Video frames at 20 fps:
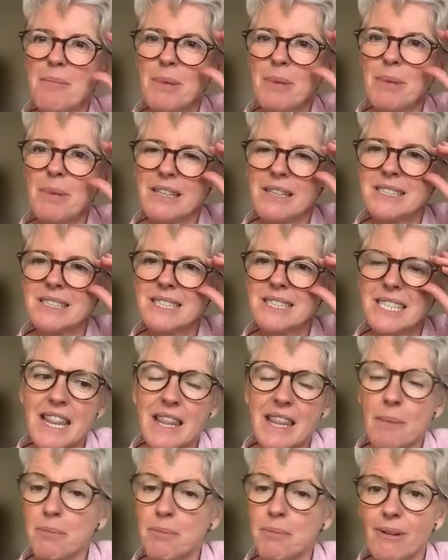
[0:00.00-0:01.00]
because
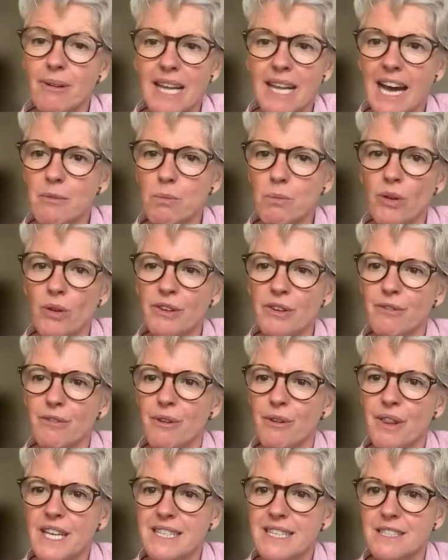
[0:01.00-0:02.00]
they probably had wonderful
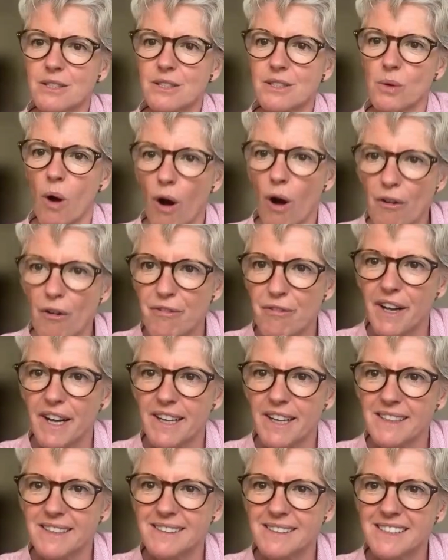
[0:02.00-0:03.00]
things to
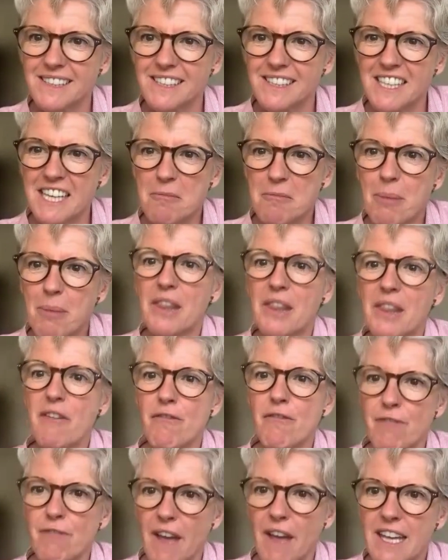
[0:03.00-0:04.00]
offer, but they
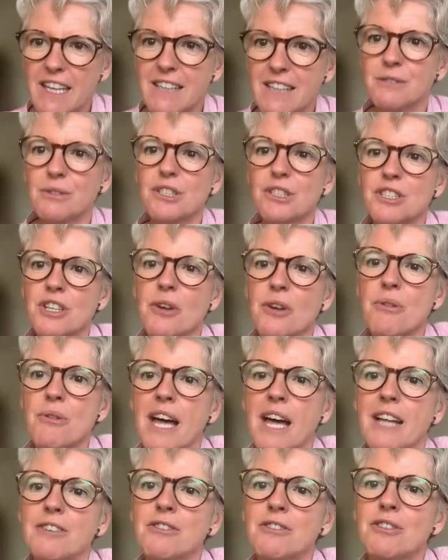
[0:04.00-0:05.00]
failed to show
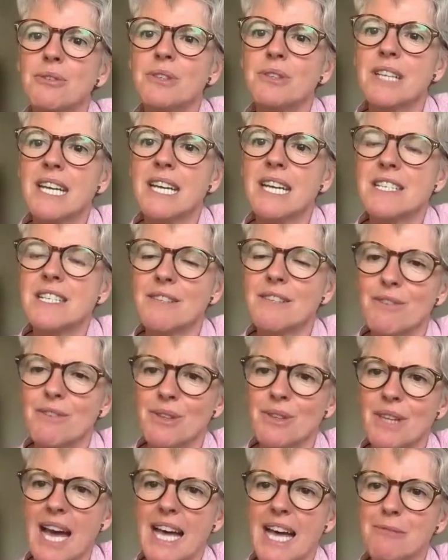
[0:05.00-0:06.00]
that during the interview
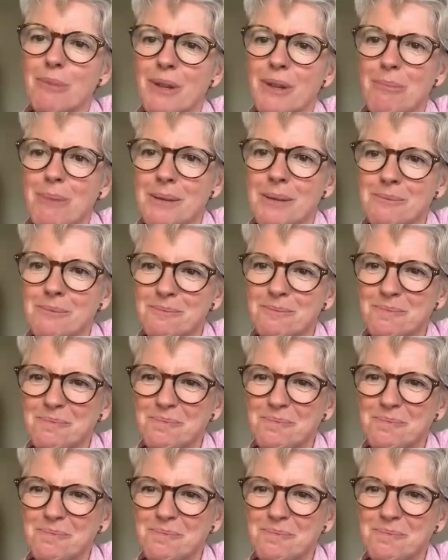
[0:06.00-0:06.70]
they had with me.